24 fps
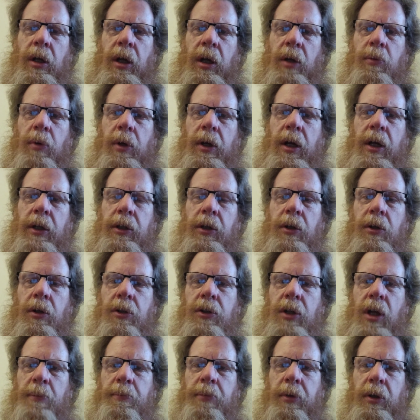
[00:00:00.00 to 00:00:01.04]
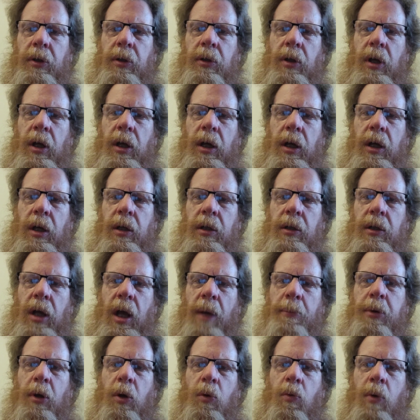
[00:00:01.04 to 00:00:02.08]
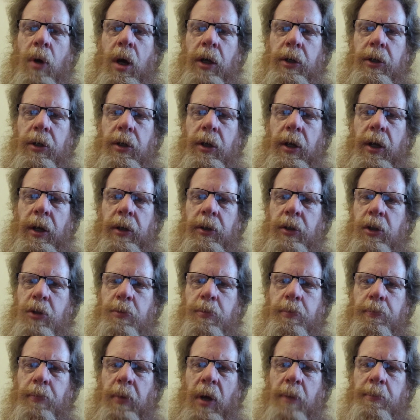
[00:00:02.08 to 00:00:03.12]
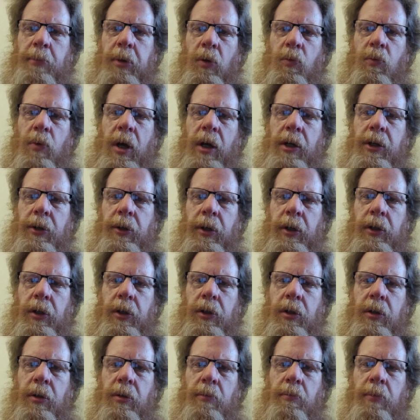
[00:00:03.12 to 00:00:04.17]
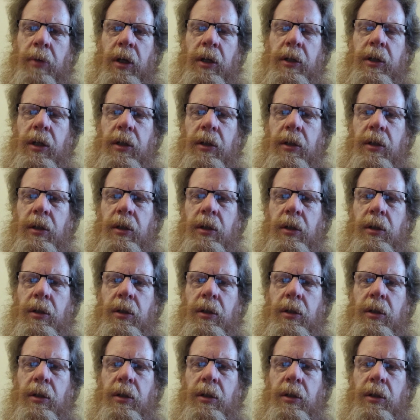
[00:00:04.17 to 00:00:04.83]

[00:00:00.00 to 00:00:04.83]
And what I do is I put water in the bucket,